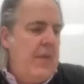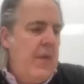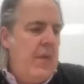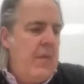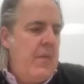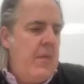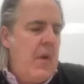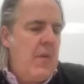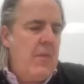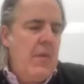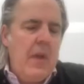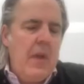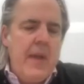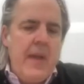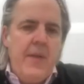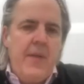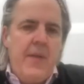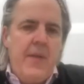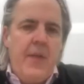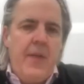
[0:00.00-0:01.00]
a really
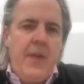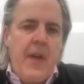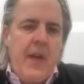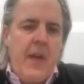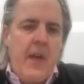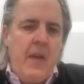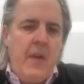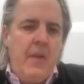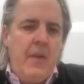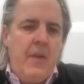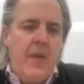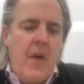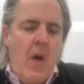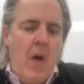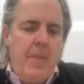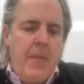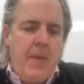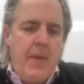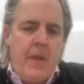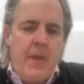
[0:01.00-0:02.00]
interesting
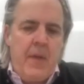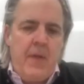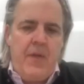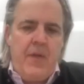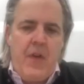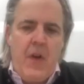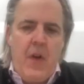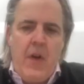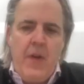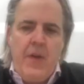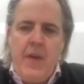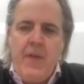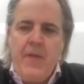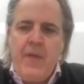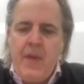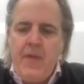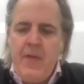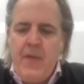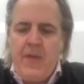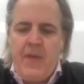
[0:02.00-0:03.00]
topic, John. I've
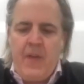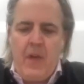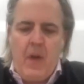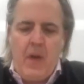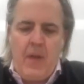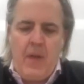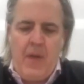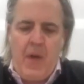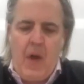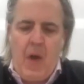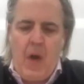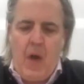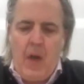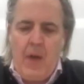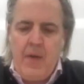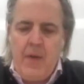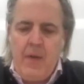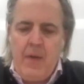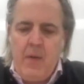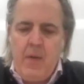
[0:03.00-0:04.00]
given this a lot of
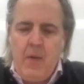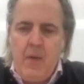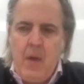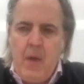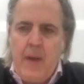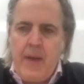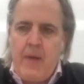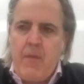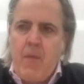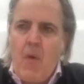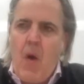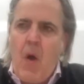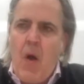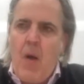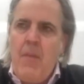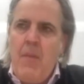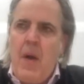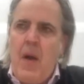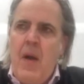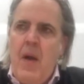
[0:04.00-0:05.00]
thought, and like
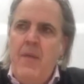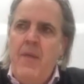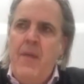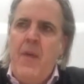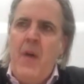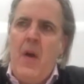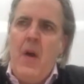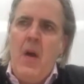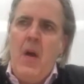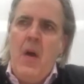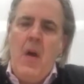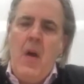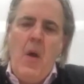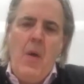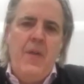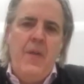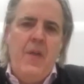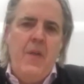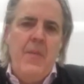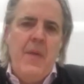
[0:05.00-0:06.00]
Rob, I've
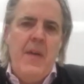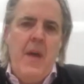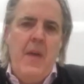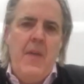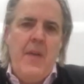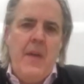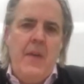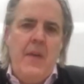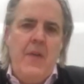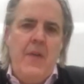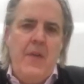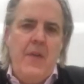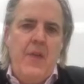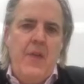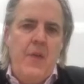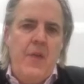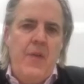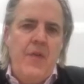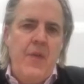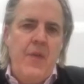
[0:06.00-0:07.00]
also been on the
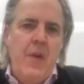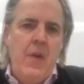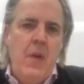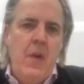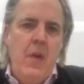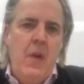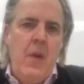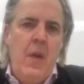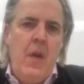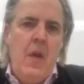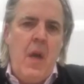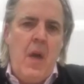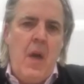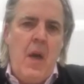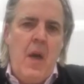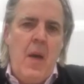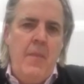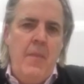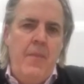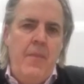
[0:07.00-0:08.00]
institutional
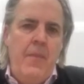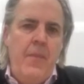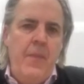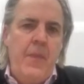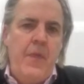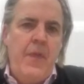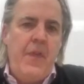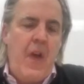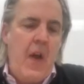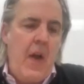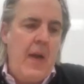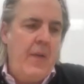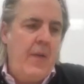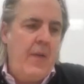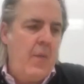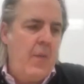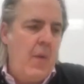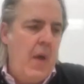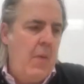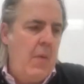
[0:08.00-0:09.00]
side
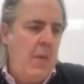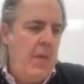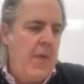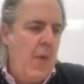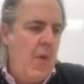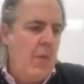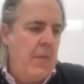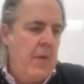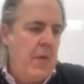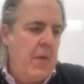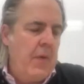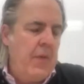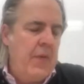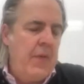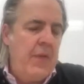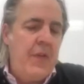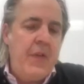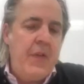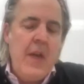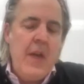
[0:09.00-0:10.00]
as well with
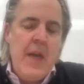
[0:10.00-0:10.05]
OMERS.